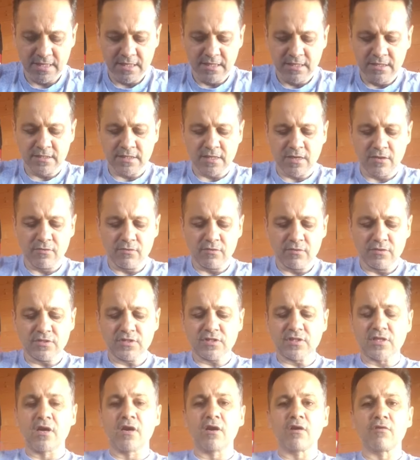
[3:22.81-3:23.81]
So
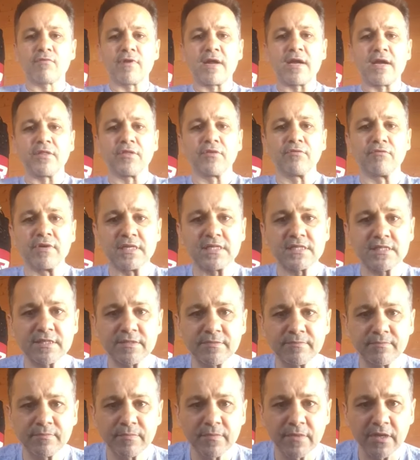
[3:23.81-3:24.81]
start around the wrist,
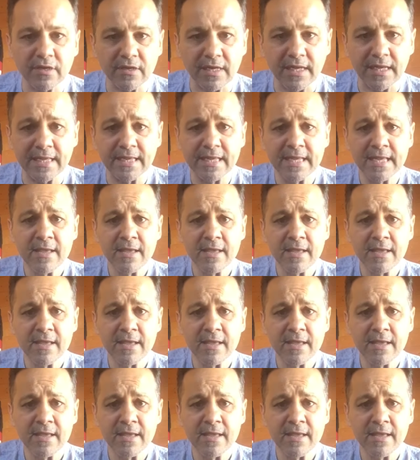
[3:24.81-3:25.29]
okay?